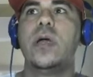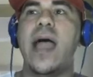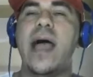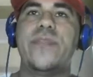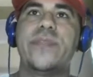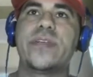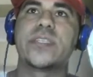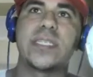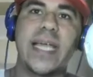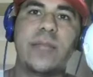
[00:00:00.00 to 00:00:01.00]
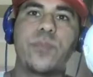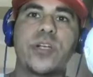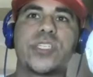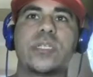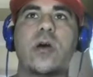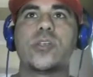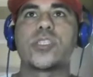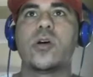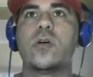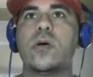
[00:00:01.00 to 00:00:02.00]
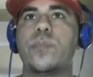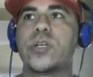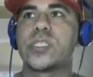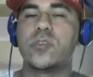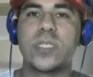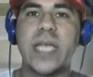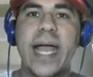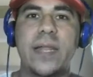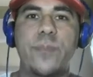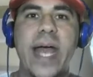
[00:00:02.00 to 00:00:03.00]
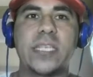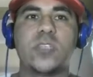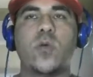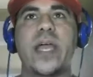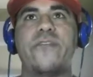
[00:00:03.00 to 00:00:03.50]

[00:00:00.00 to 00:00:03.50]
And then there's a dead person also, a person who died and passed away,